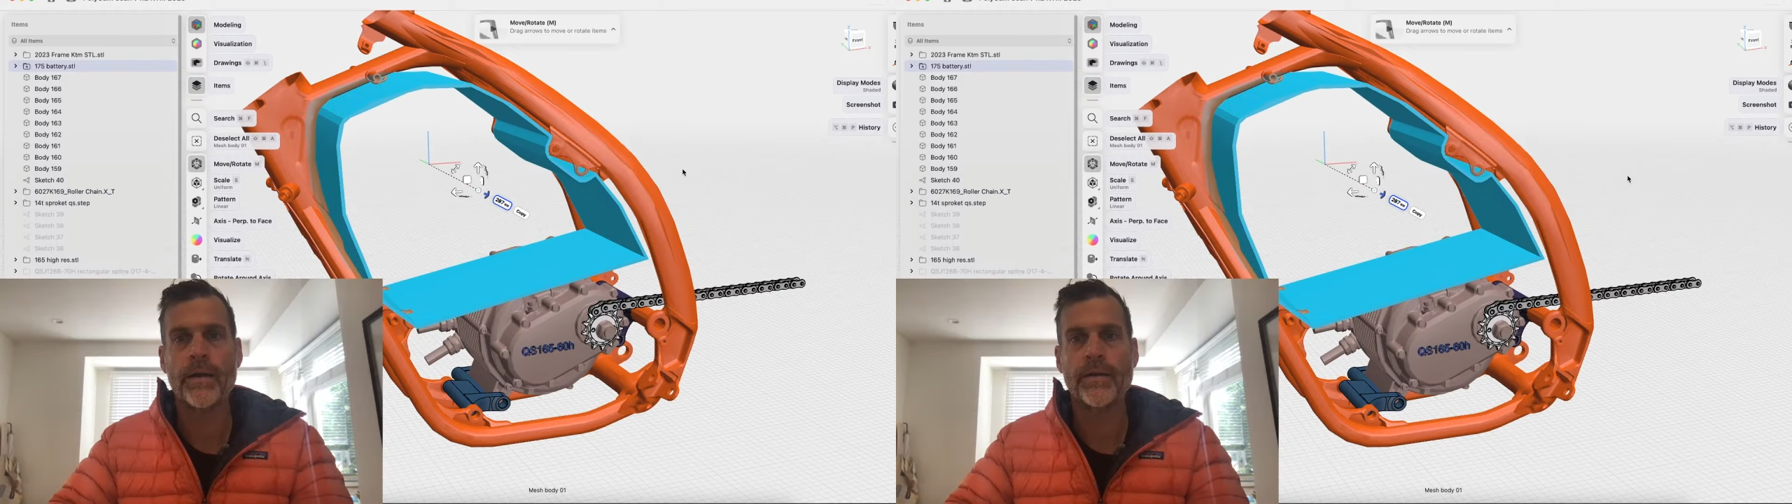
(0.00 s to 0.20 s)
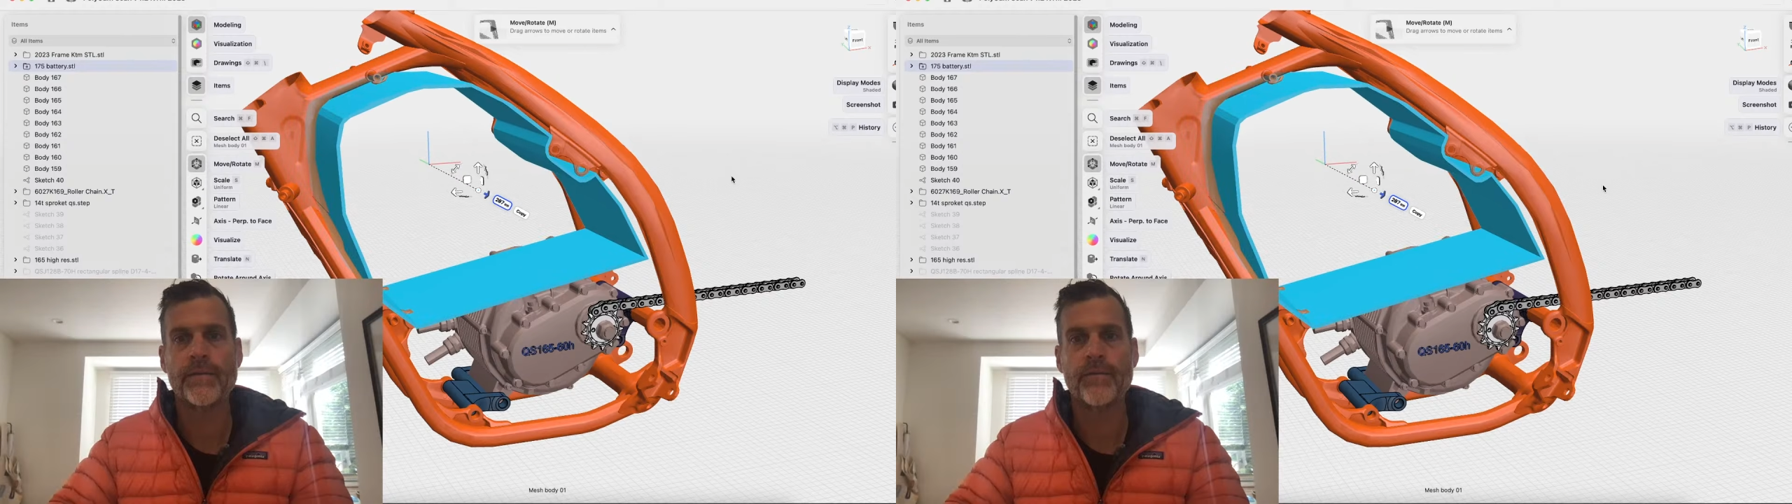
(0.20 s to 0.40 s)

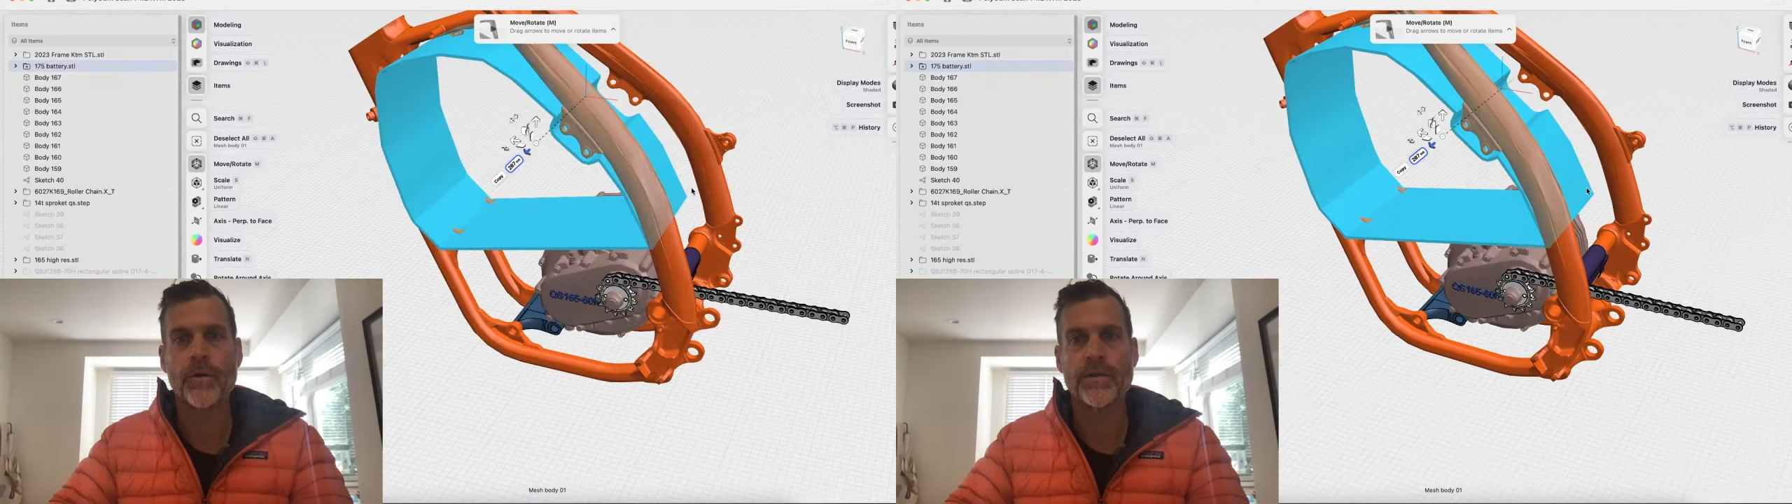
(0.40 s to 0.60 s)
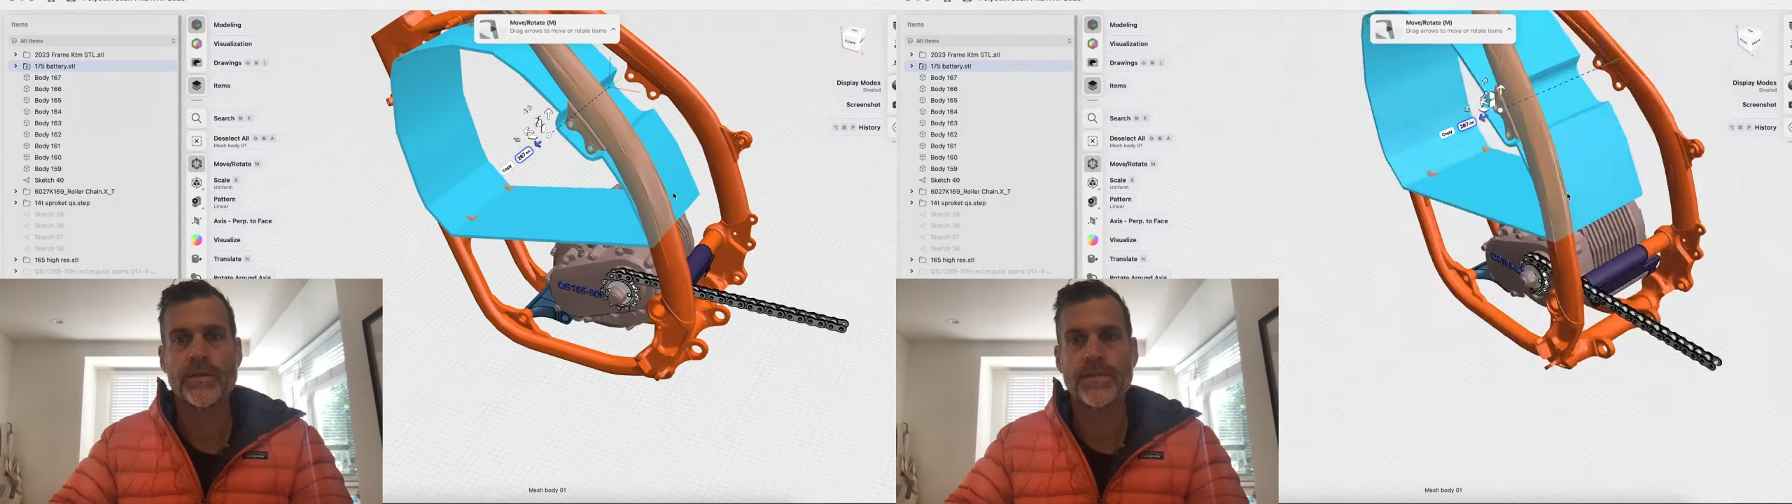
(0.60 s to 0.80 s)
is for
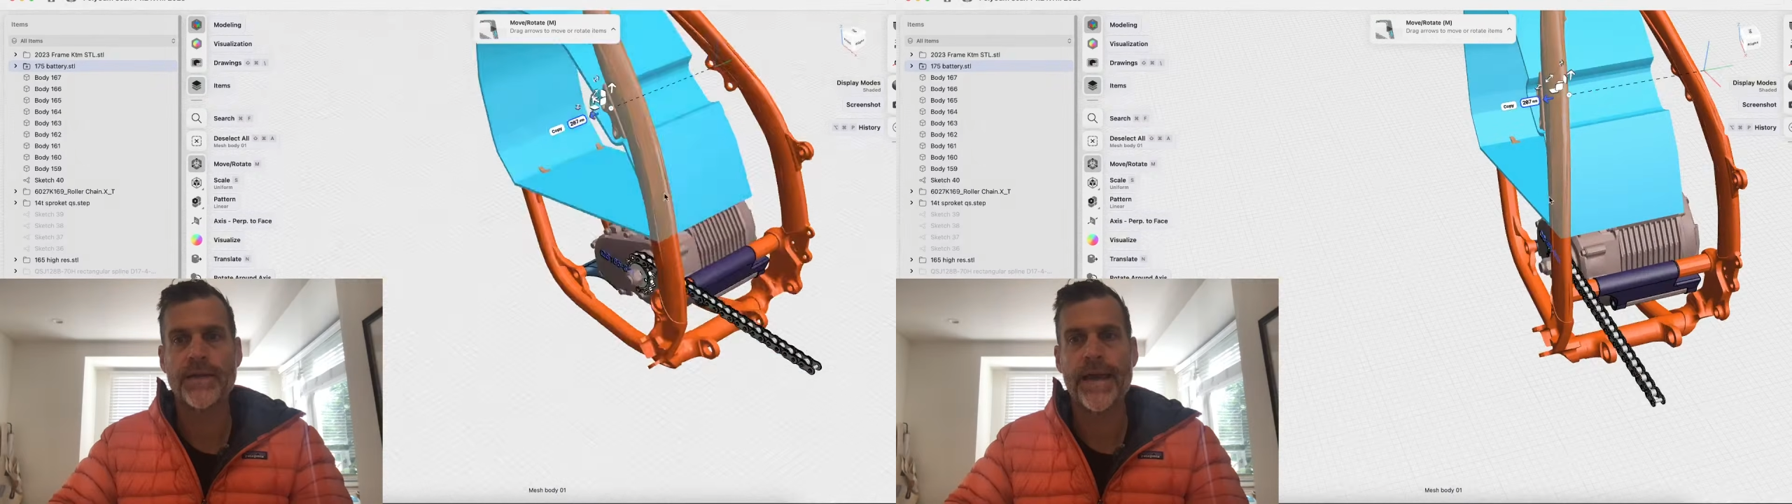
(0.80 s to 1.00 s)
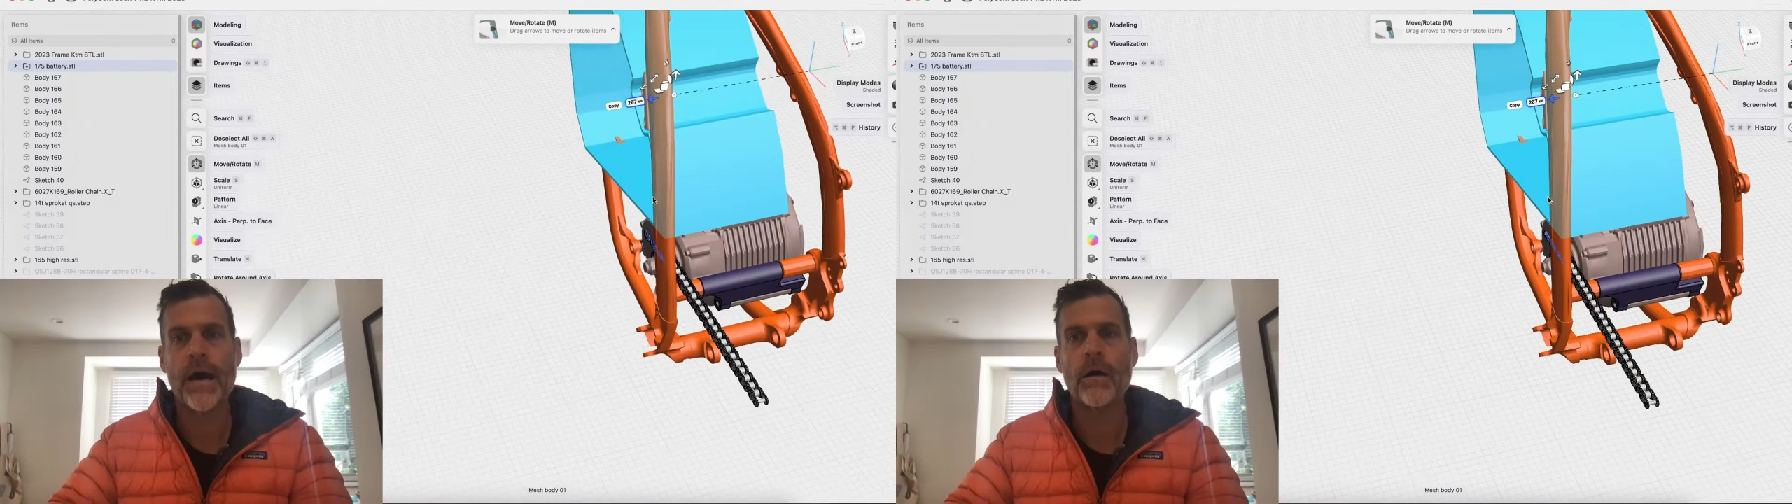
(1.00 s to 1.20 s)
it to
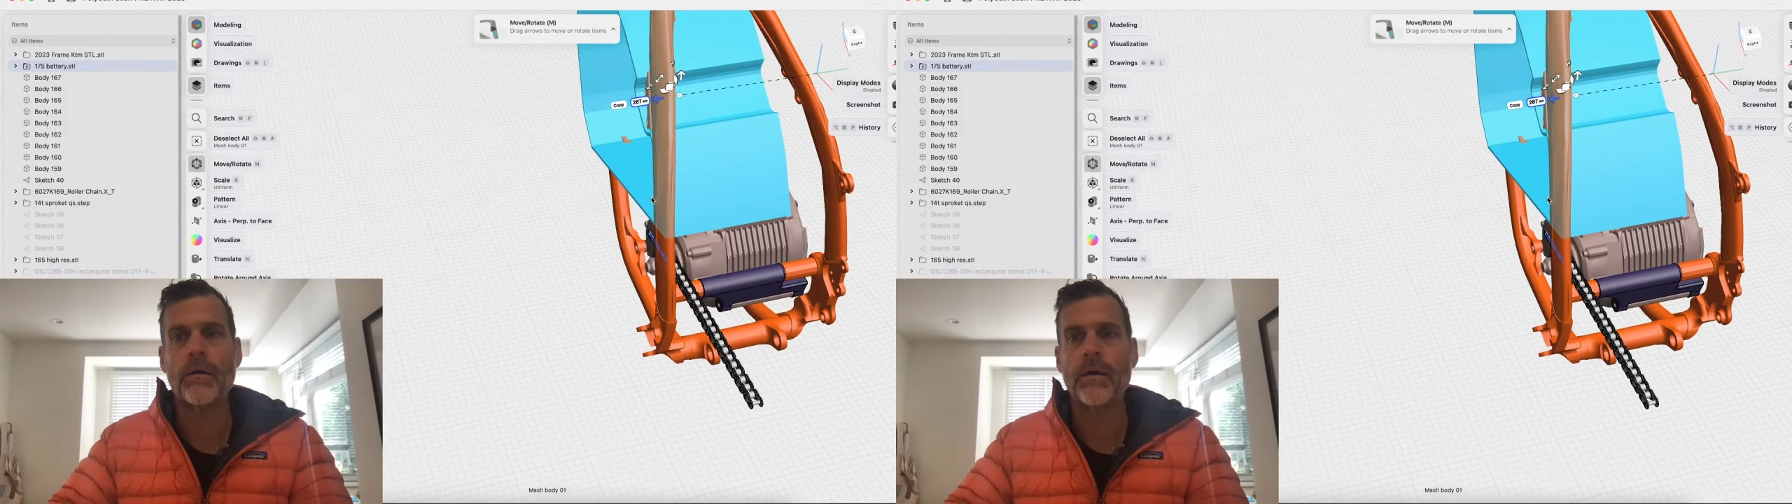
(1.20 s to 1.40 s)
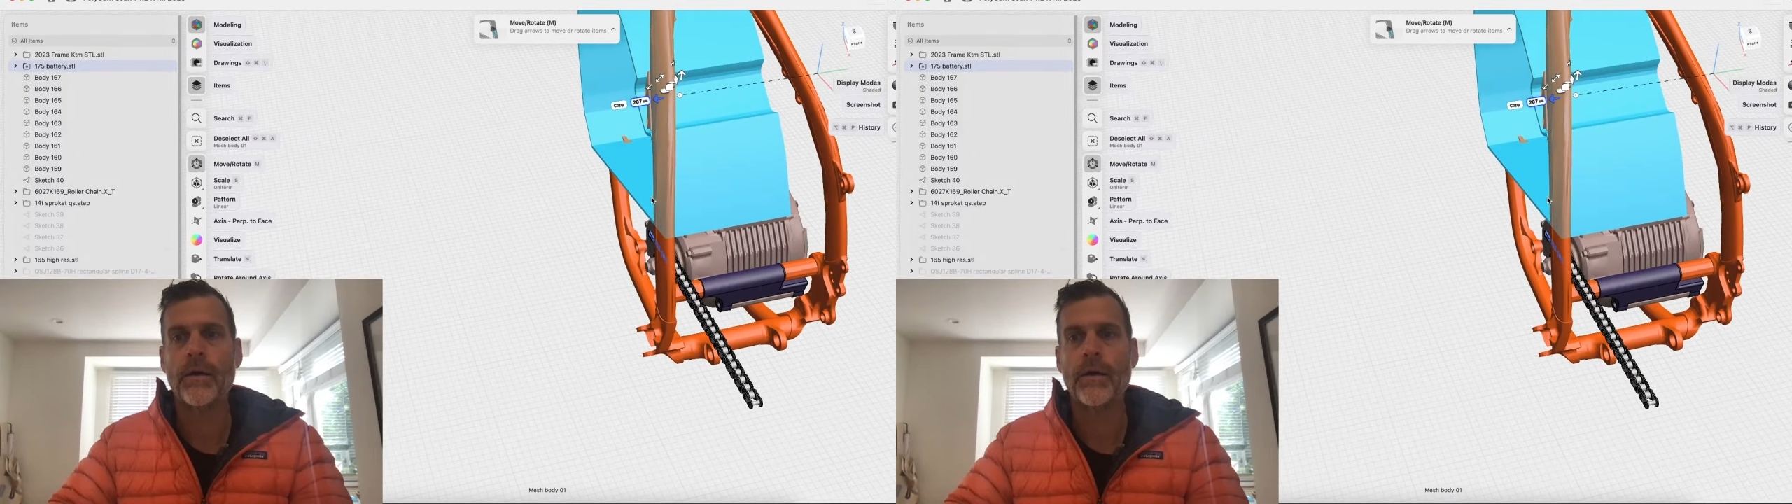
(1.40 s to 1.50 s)
stick out